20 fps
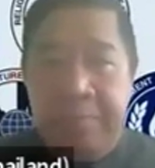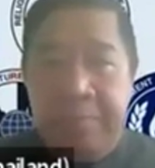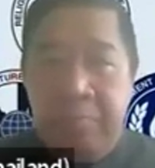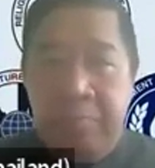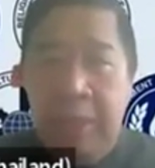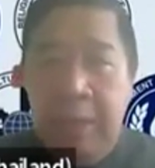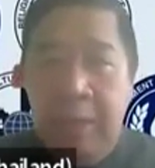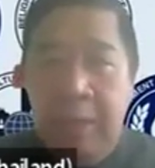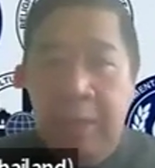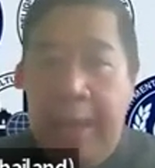
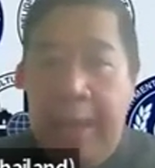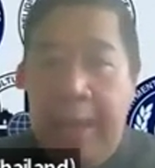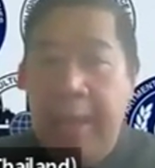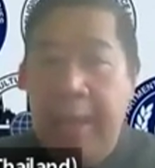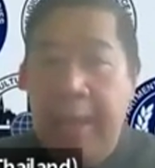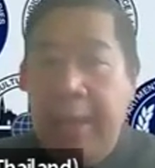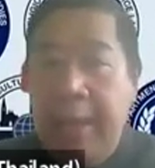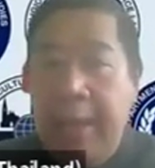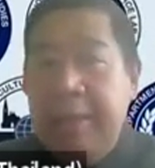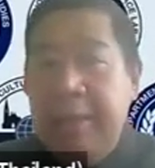Okay.
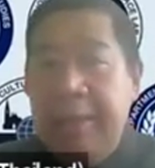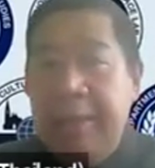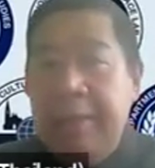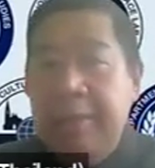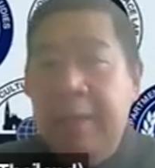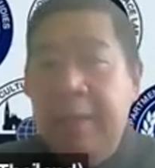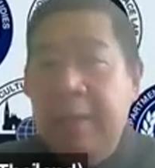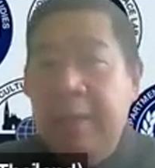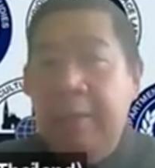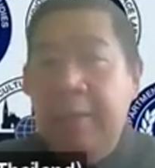In
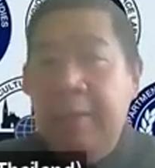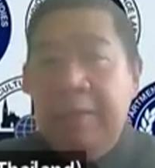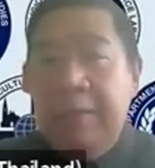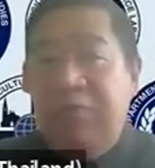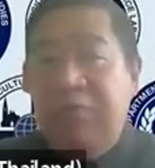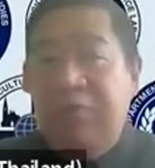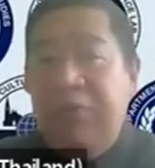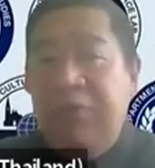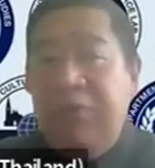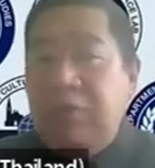the
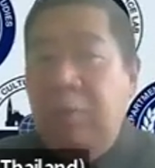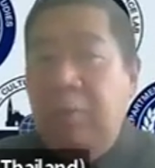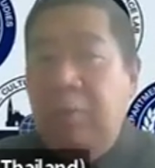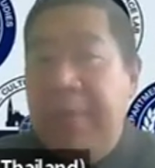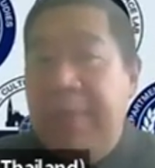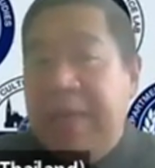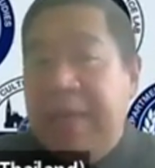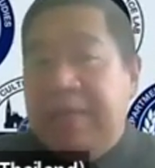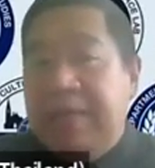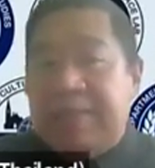field of
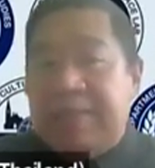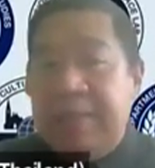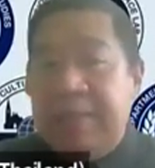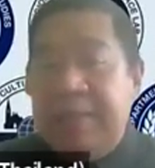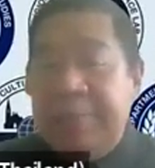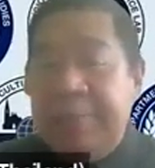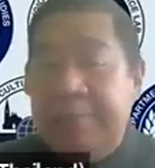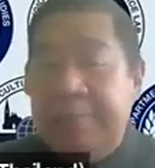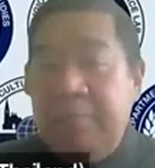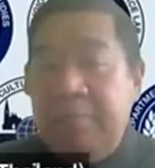medicine,
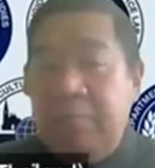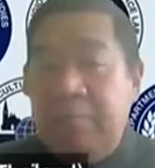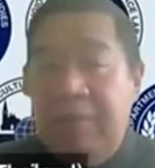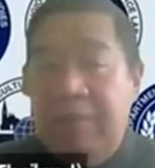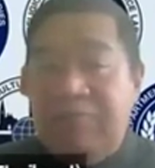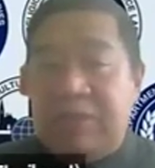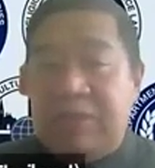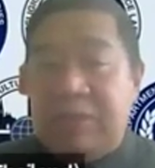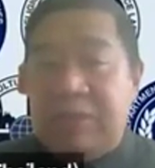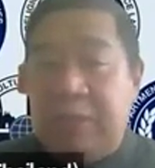if
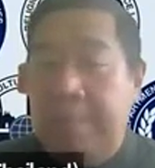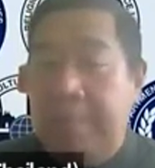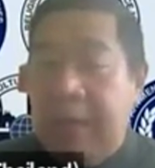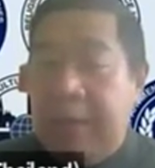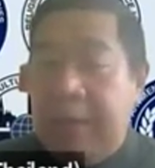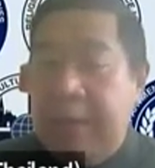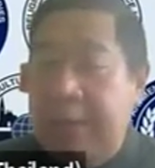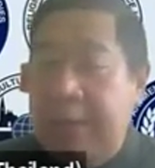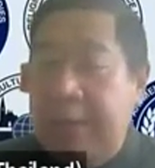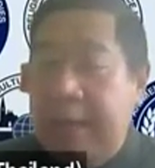
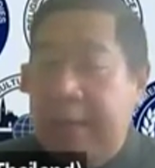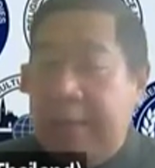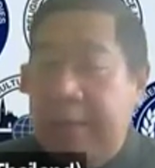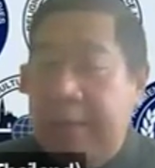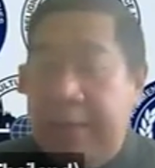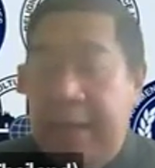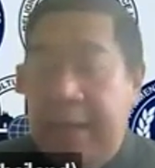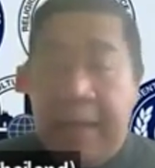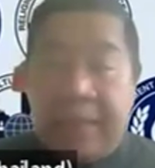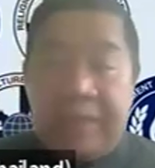somebody had an
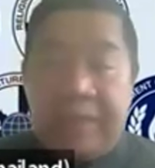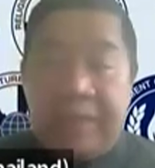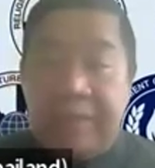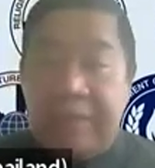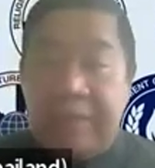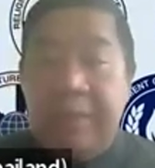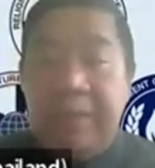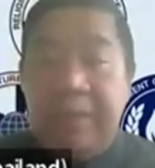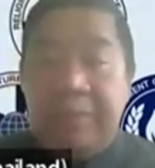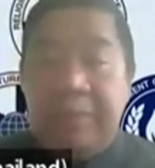
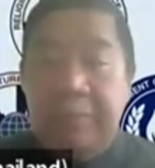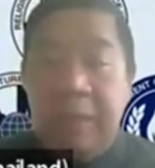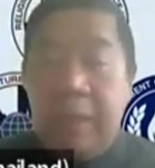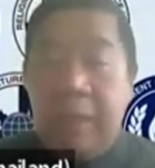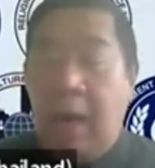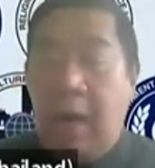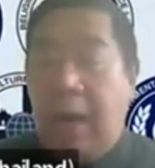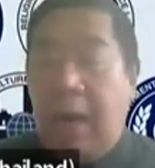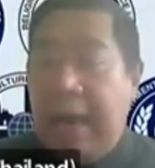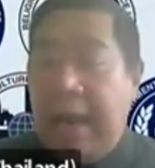accident, car
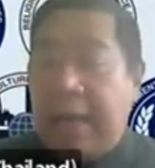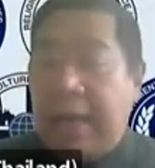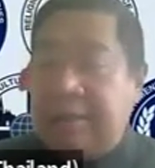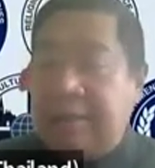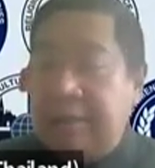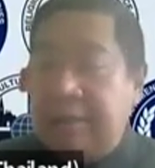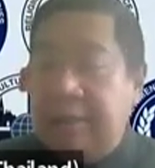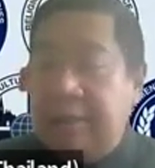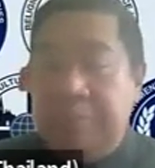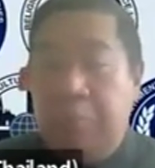
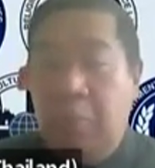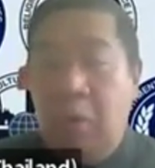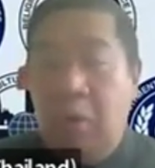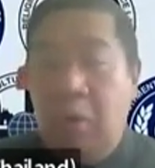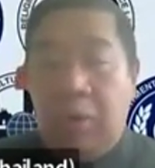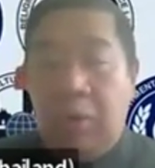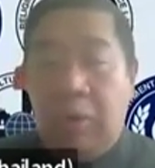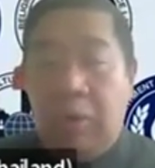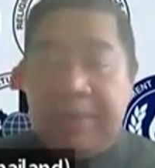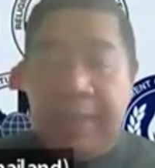accident,
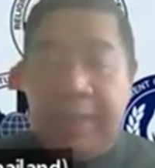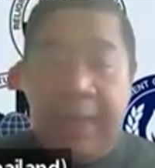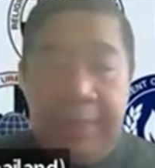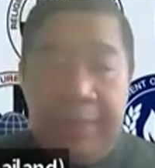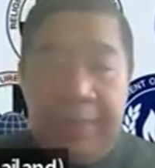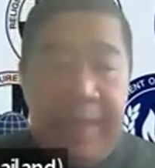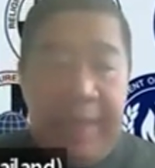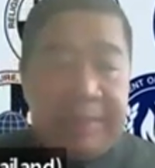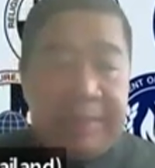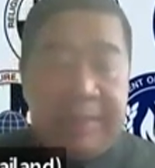motorcycle
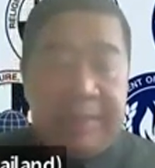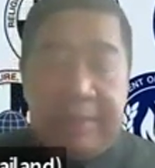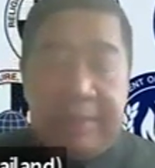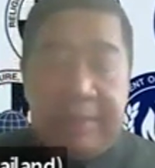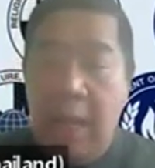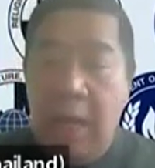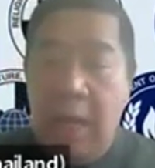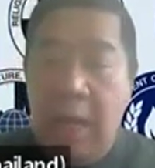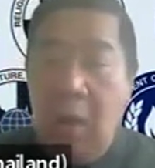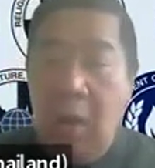accident,
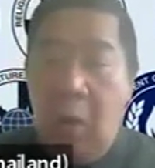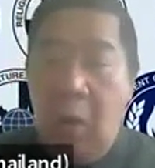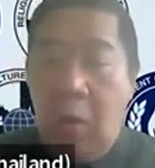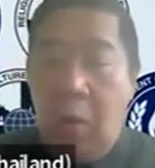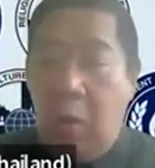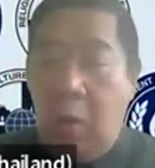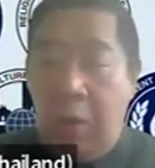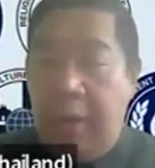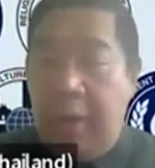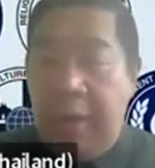
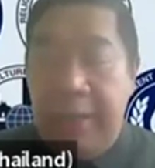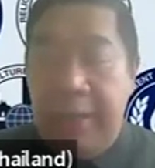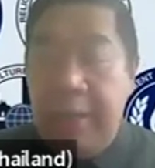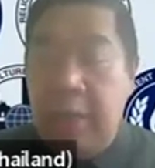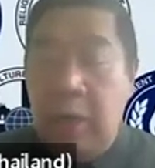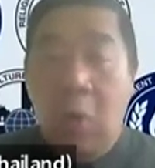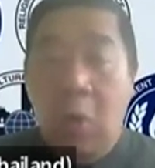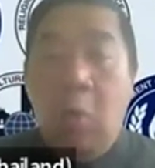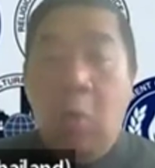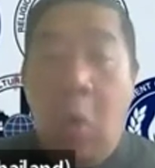or in a
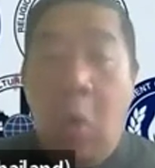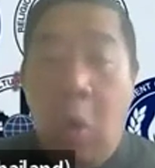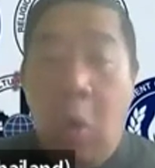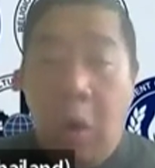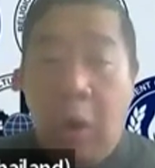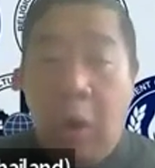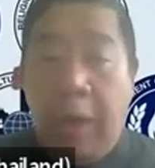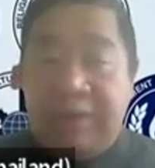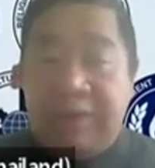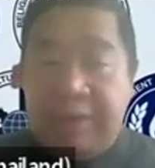war
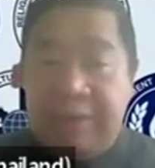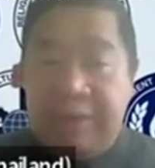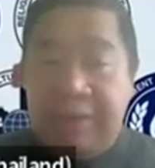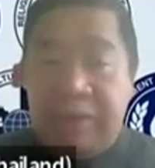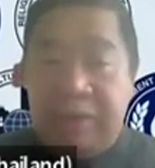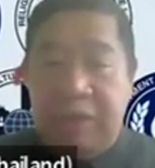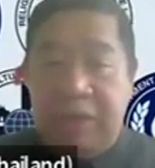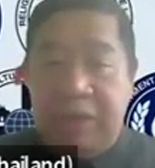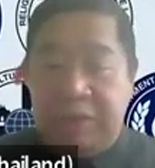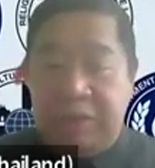
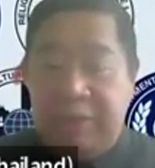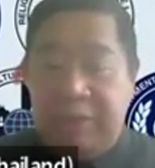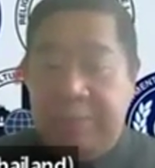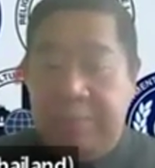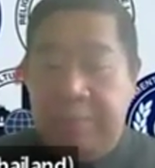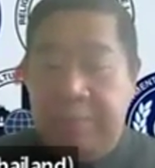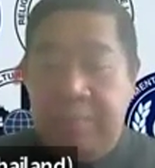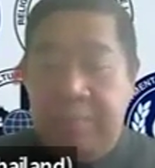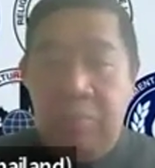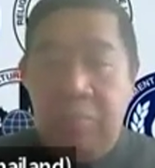situation,
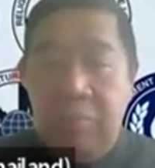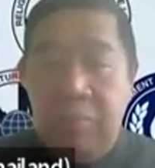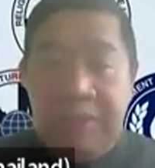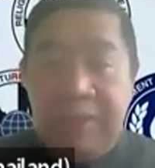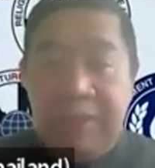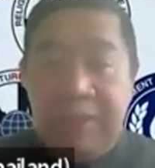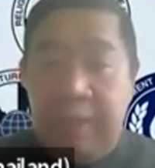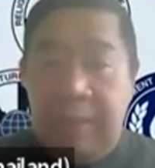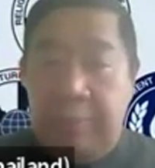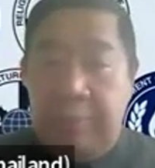
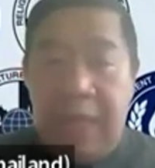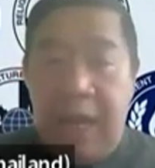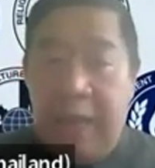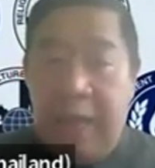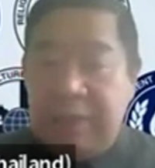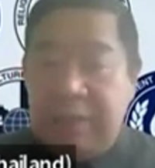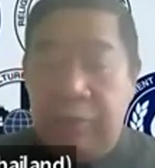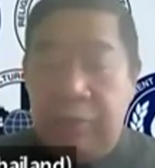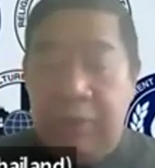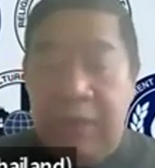sometimes
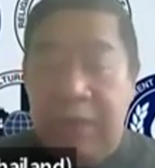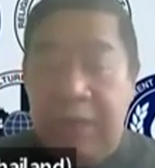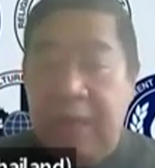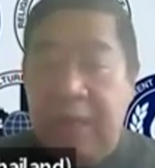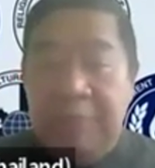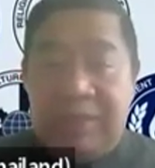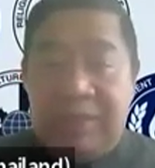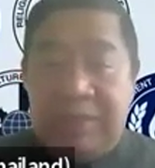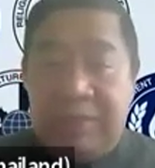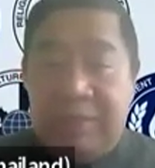your
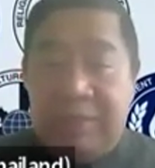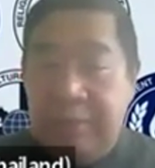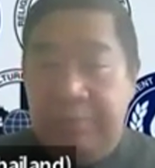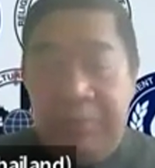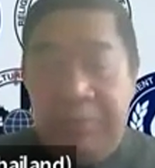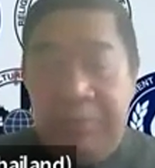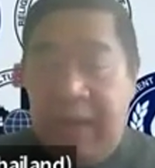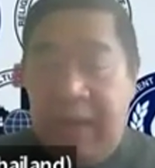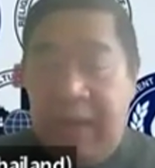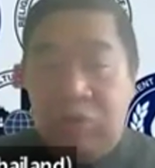limbs
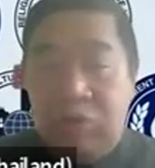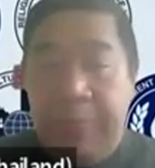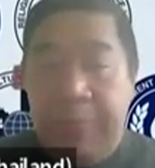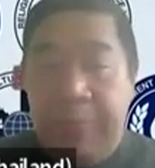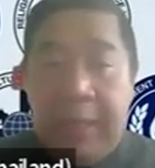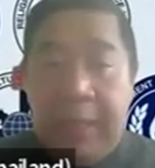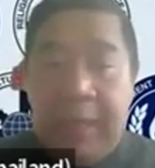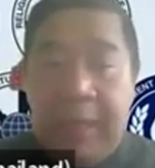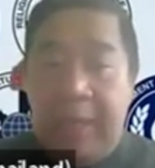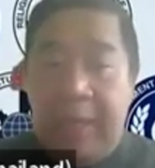have to be
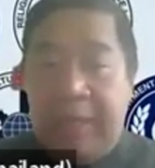cut.